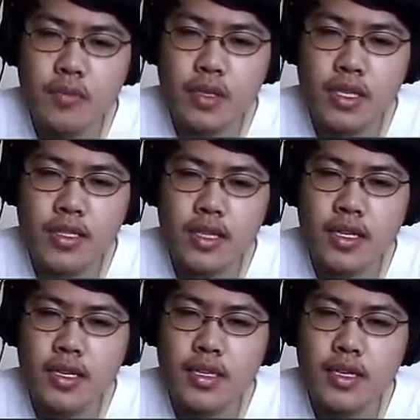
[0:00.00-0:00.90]
with the
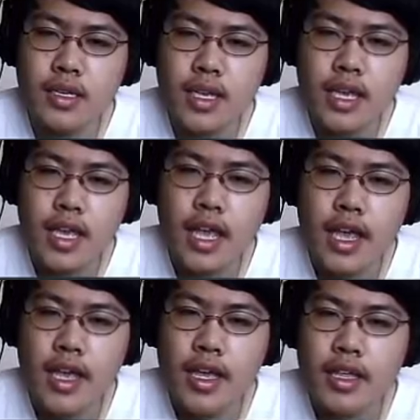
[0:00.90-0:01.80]
seed,
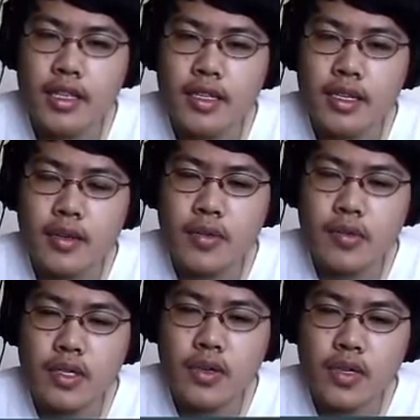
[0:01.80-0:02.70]
and uh, we
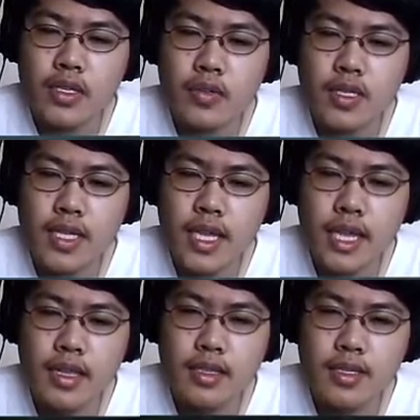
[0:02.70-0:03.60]
returned it to T
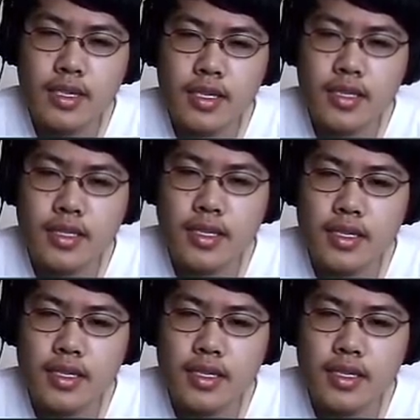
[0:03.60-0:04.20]
K, the seeds and